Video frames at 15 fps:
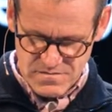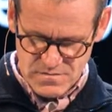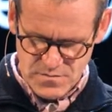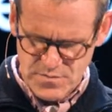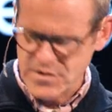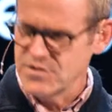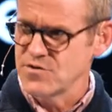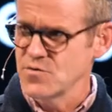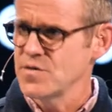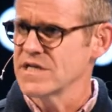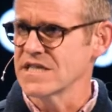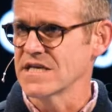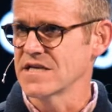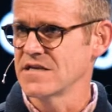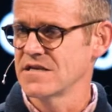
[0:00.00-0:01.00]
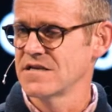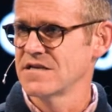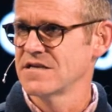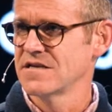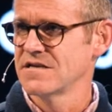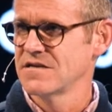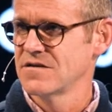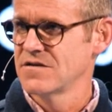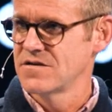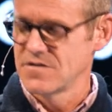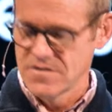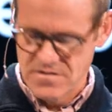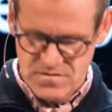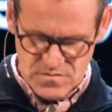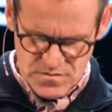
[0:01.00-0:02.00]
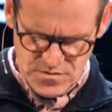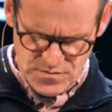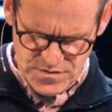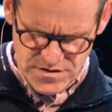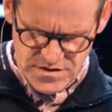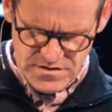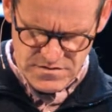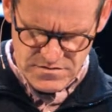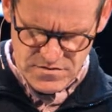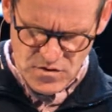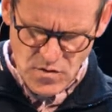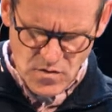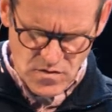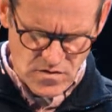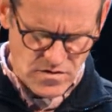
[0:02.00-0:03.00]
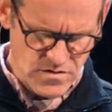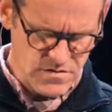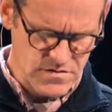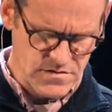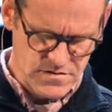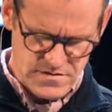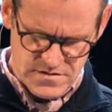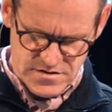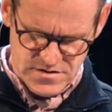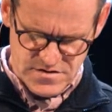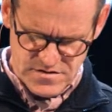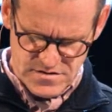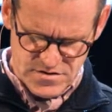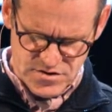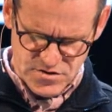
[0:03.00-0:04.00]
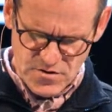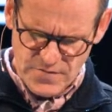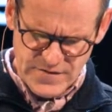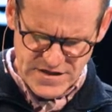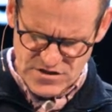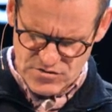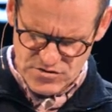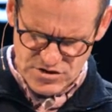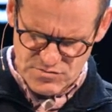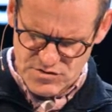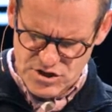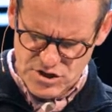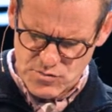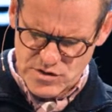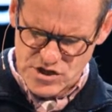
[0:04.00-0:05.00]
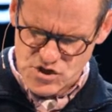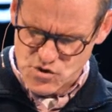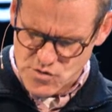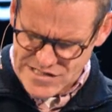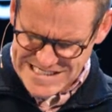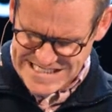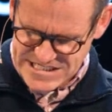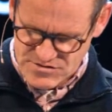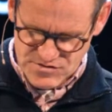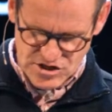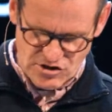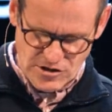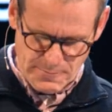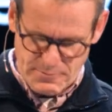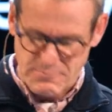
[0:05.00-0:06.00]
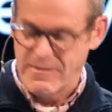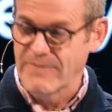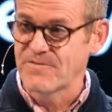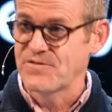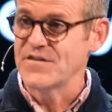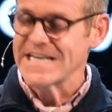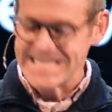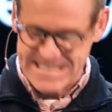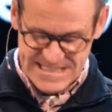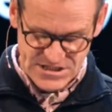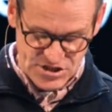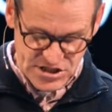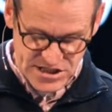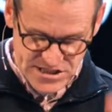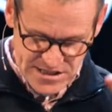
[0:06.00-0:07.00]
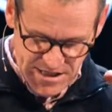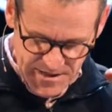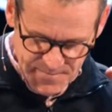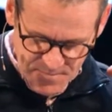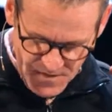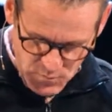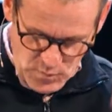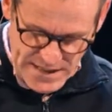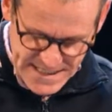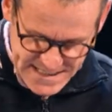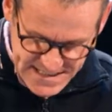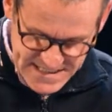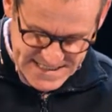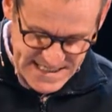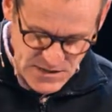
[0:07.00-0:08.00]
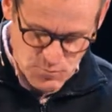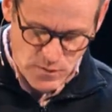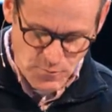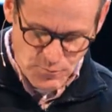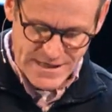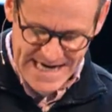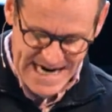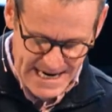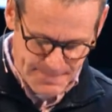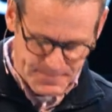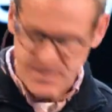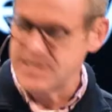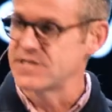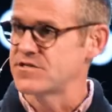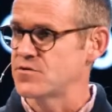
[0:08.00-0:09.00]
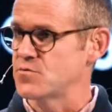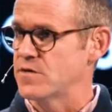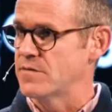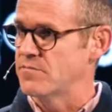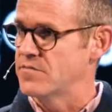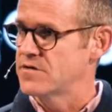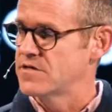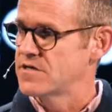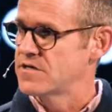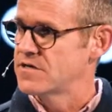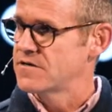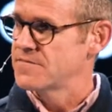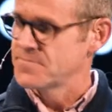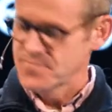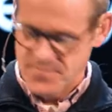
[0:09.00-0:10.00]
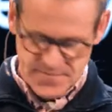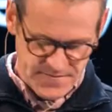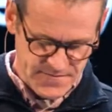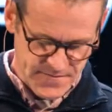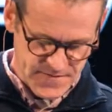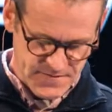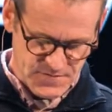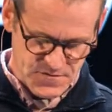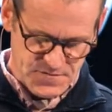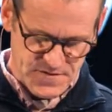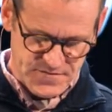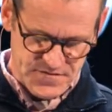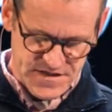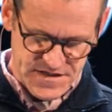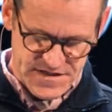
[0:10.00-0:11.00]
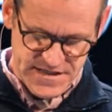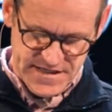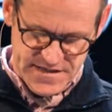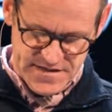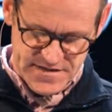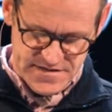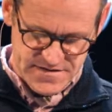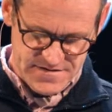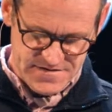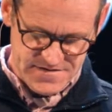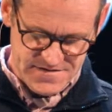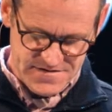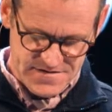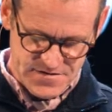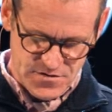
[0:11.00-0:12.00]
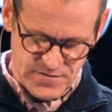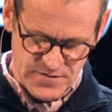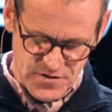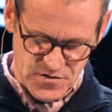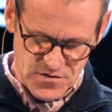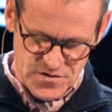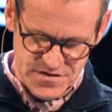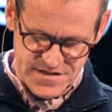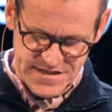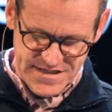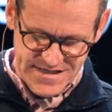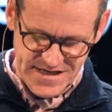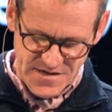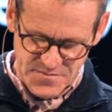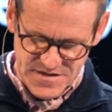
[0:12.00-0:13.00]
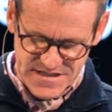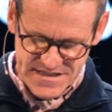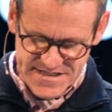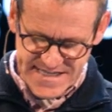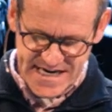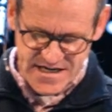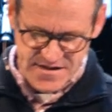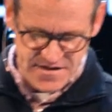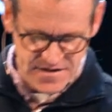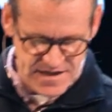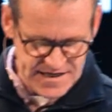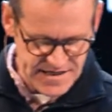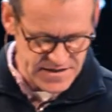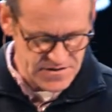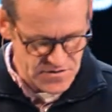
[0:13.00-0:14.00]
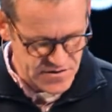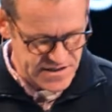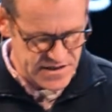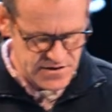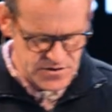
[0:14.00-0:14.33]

What were you doing then? Well, there was a girl, this servant girl. She was so annoying. She was all up in my face. I just wanted to see what would happen to him. Verse 56, servant girl, seeing him as he sat in the light and looking